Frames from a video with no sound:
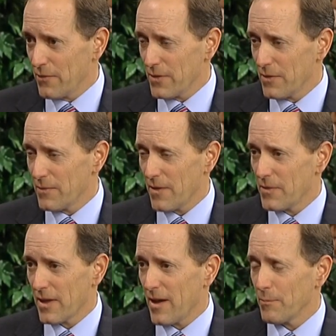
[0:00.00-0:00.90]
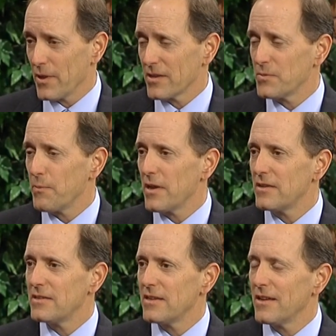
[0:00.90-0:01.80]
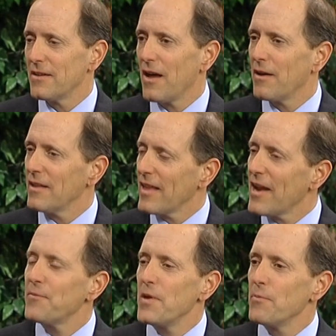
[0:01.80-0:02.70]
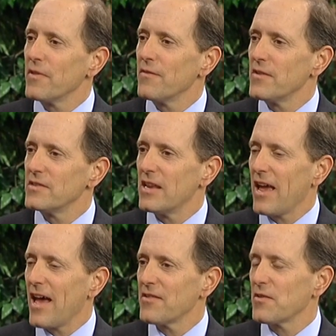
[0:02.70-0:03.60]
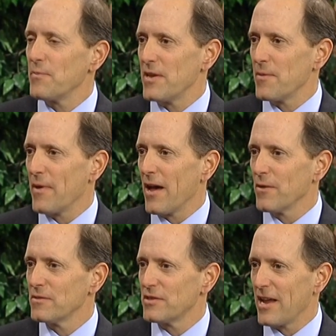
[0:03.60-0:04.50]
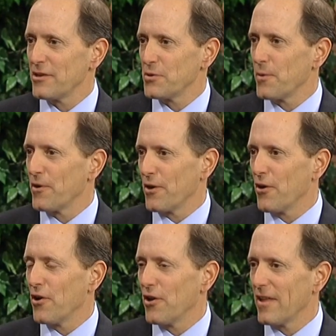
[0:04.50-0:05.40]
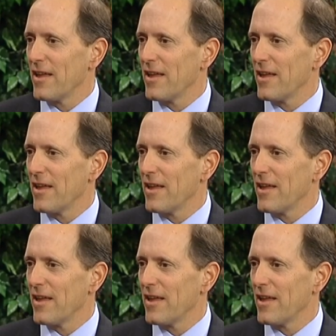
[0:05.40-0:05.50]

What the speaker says: the complex, but a lot of people that visit ask me about Statuary Hall